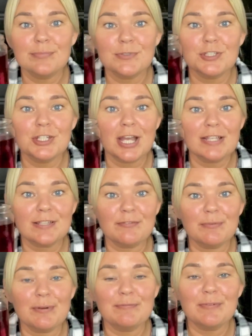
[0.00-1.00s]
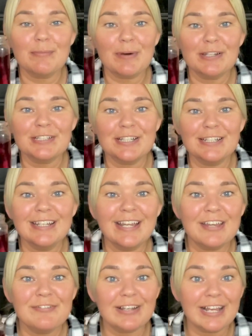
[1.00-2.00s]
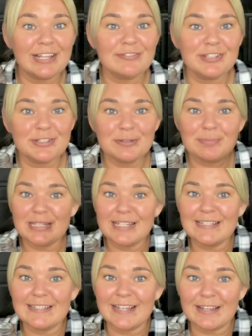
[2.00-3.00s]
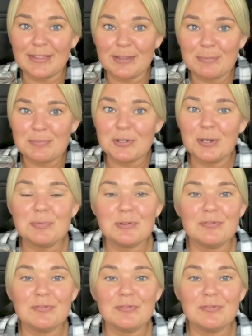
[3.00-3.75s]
Cheers everyone for watching. If you like the video, please hit the thumbs up.